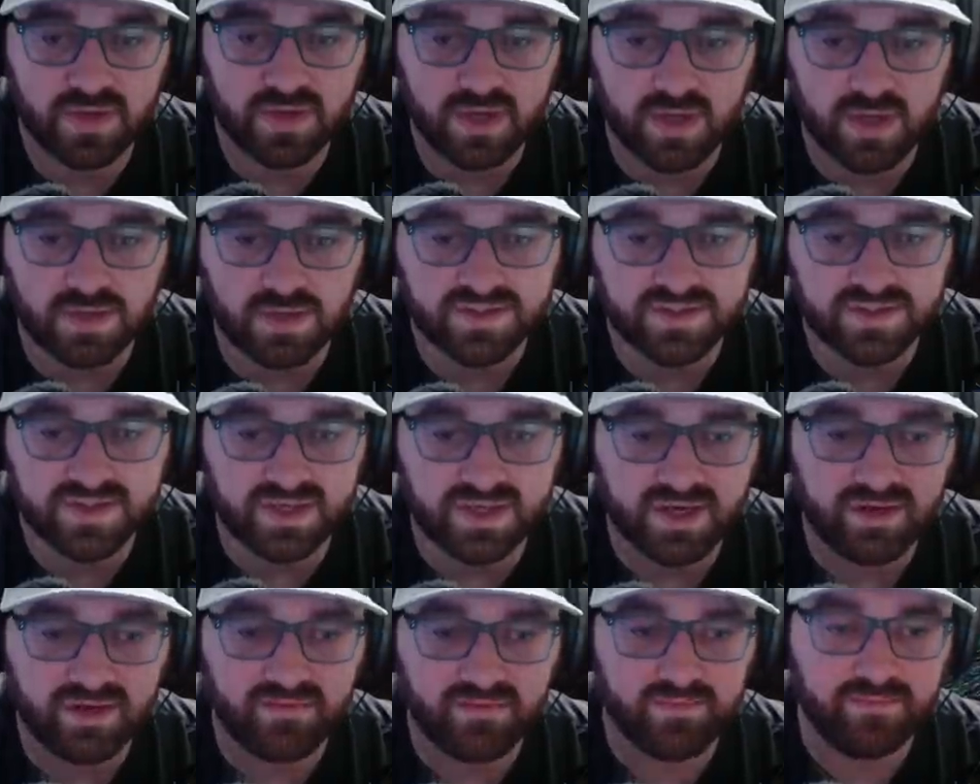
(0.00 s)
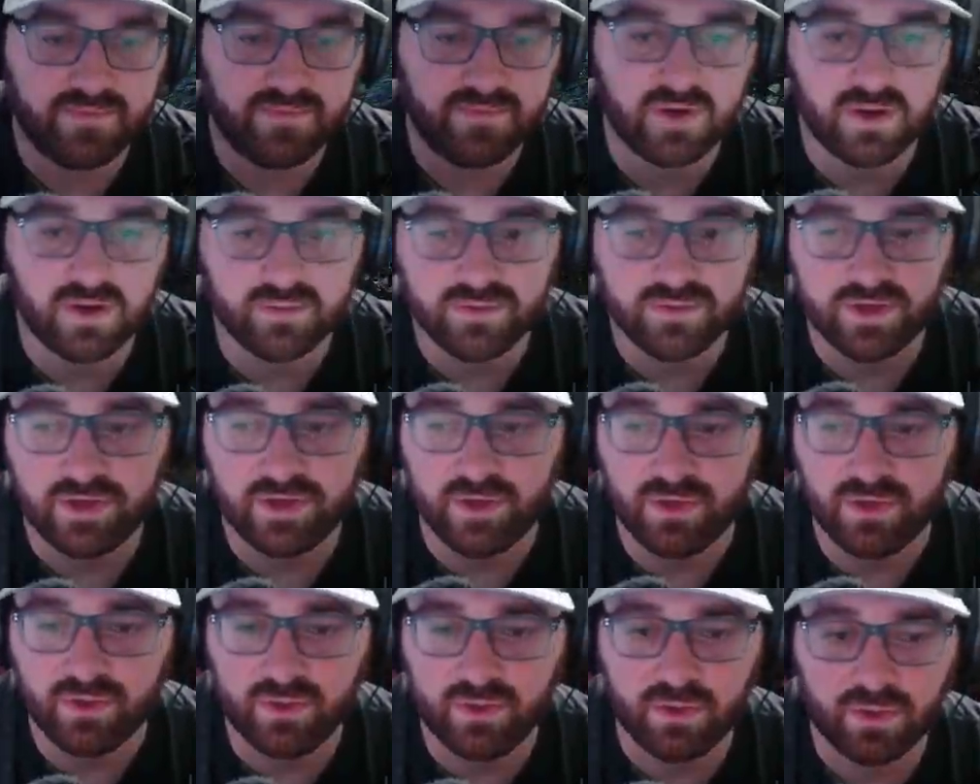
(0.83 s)
else that I've come to
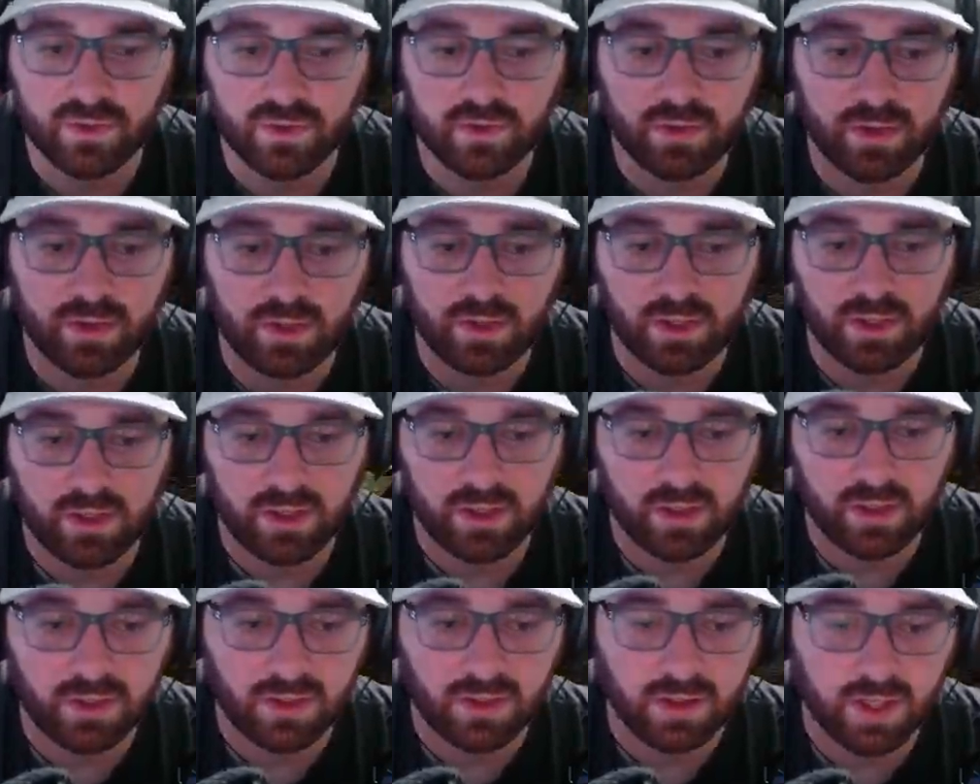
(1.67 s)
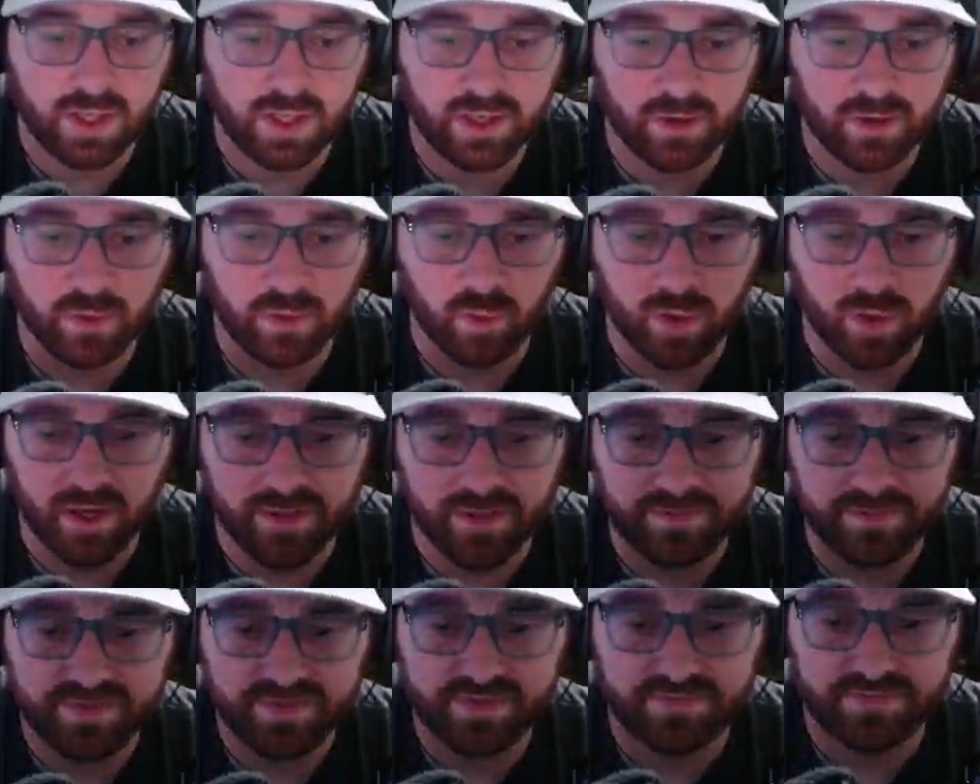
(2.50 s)
do in later
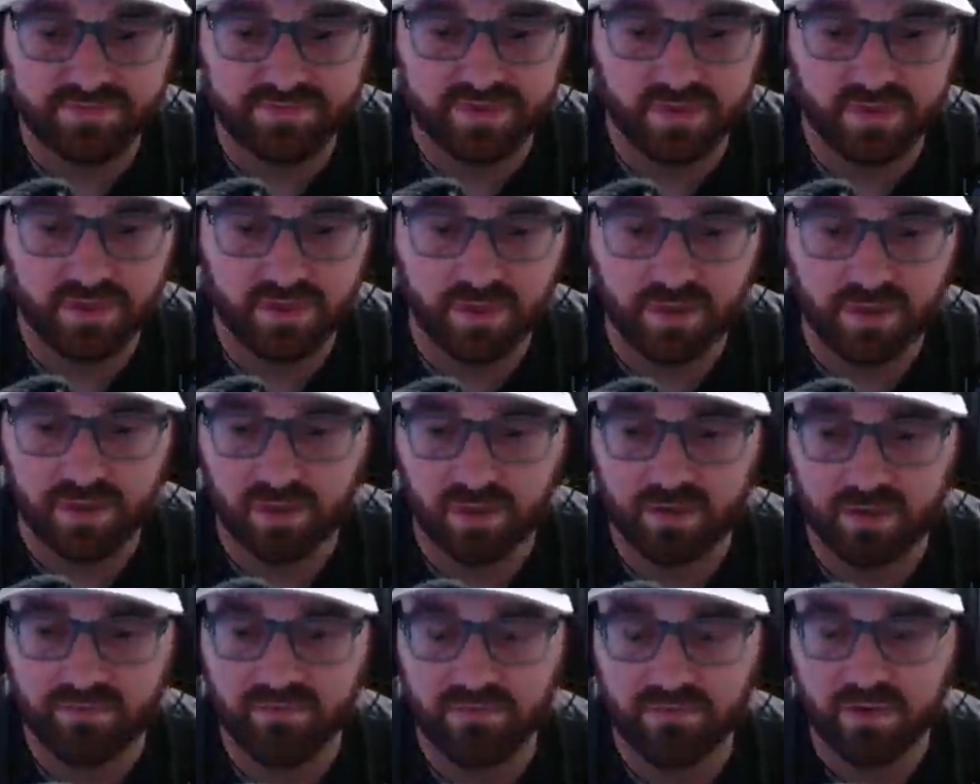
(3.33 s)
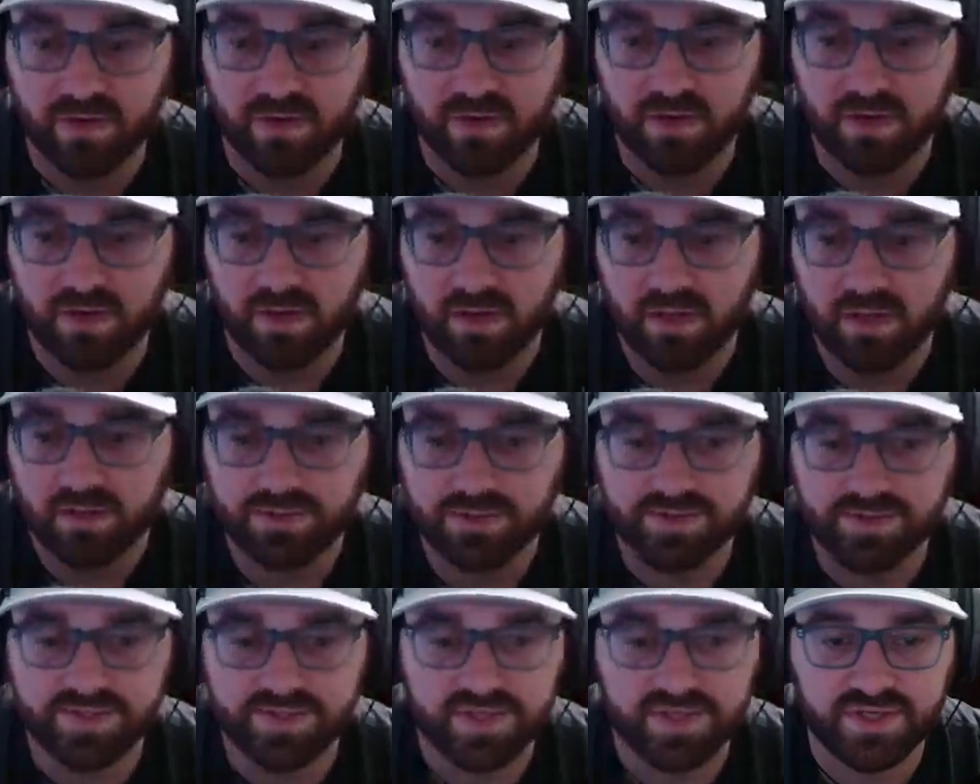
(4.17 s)
wipes of Tarkov,
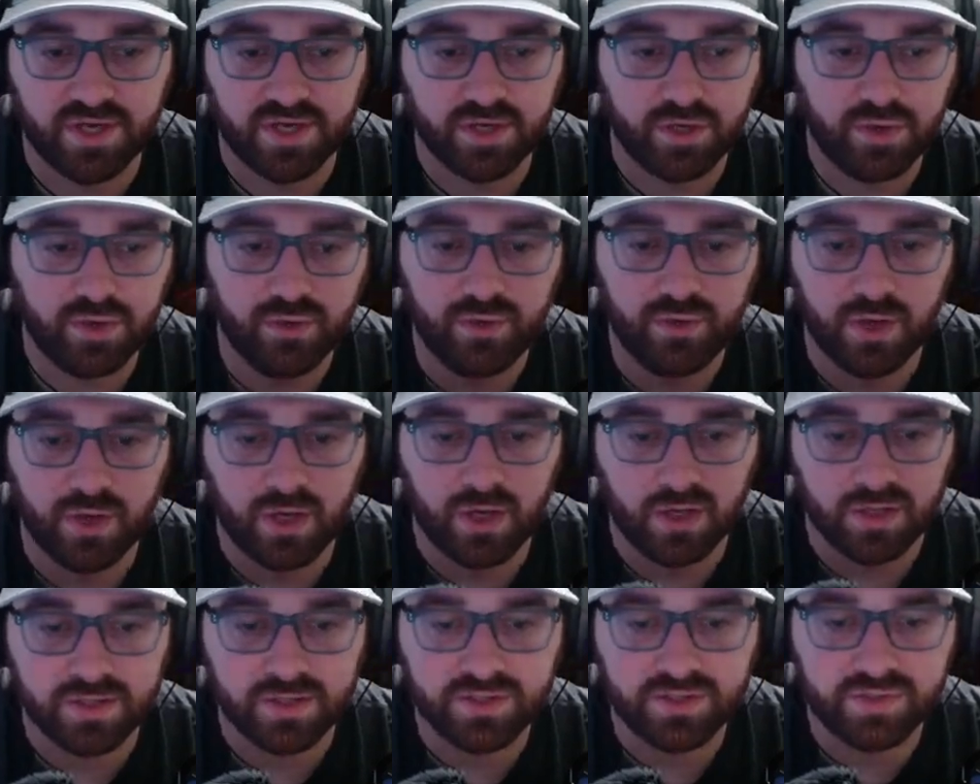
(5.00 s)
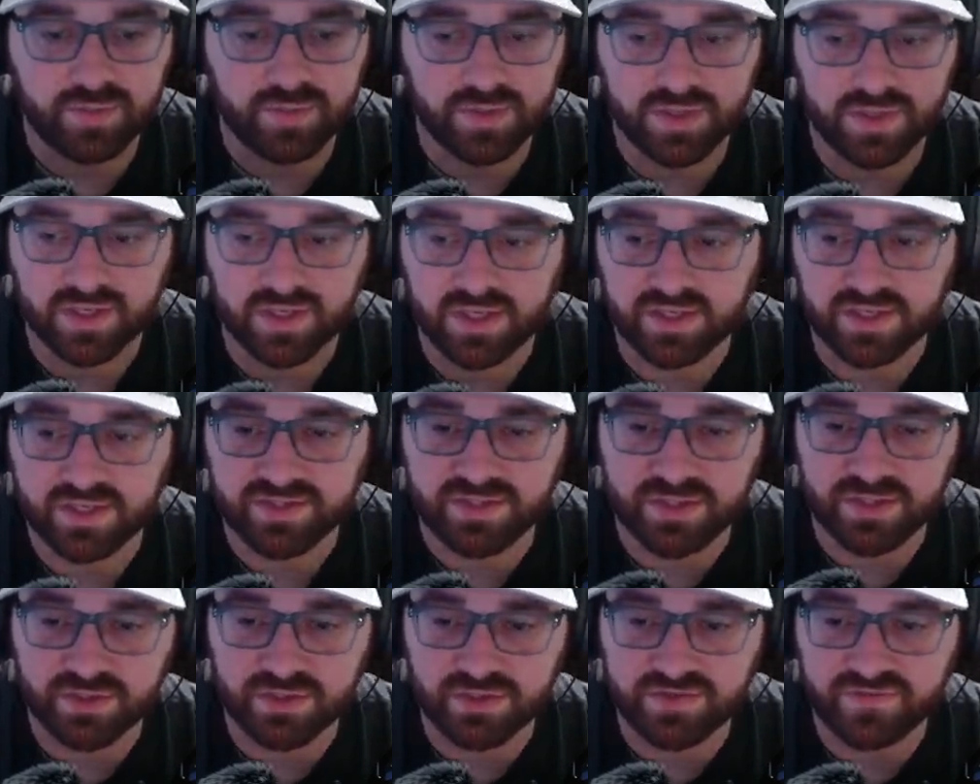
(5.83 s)
it's not new knowledge, but it is
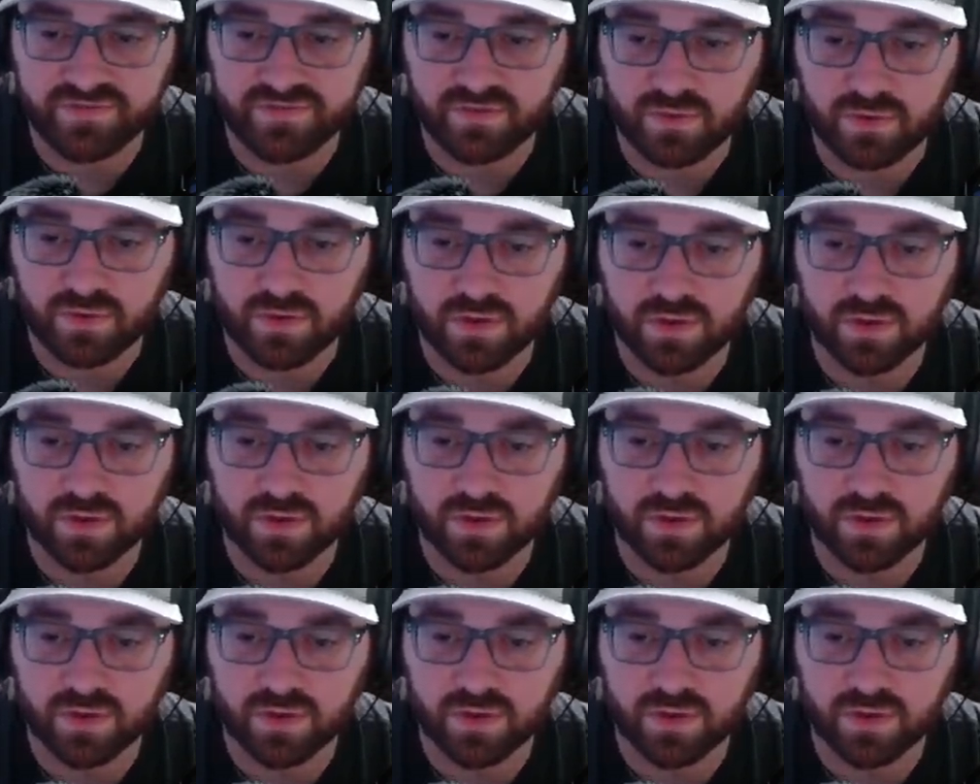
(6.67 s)
useful.